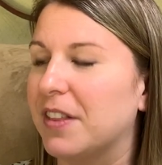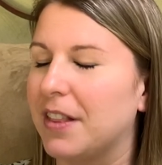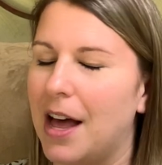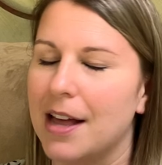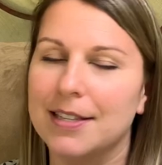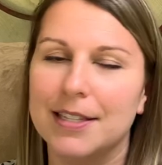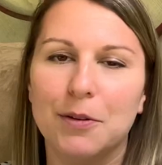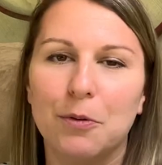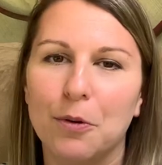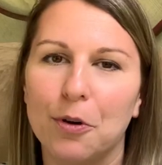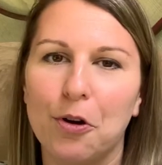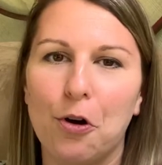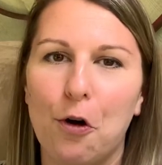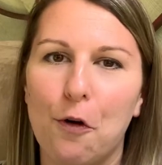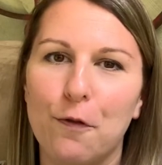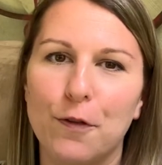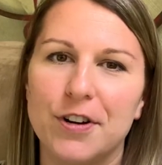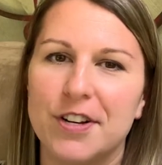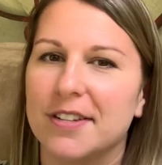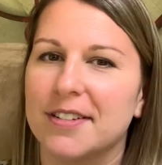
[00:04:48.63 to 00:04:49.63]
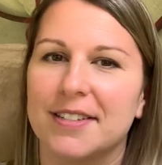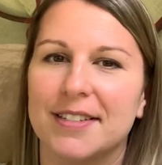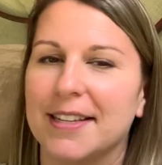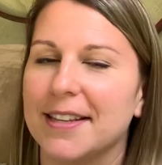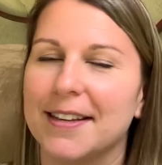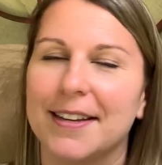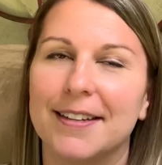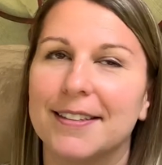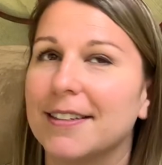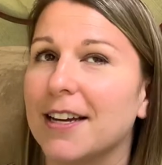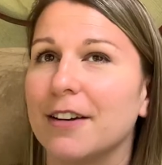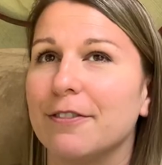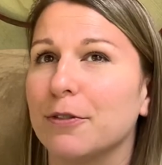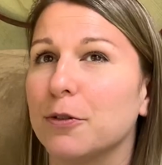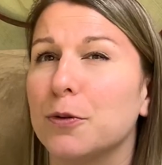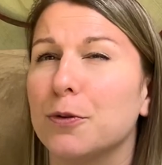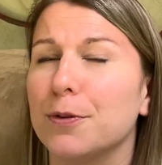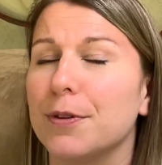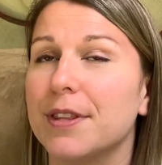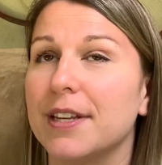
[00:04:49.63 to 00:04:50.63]
last thing we'll go over, just because I think it's kind of
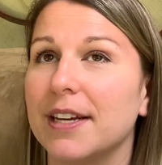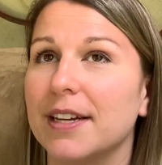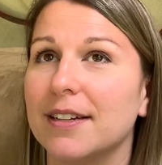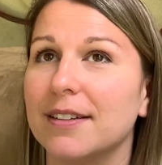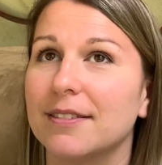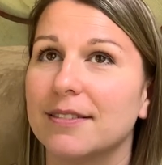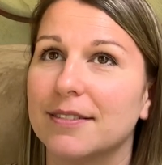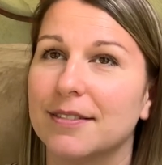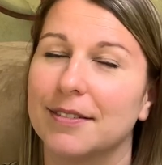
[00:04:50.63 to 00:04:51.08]
a cool thing,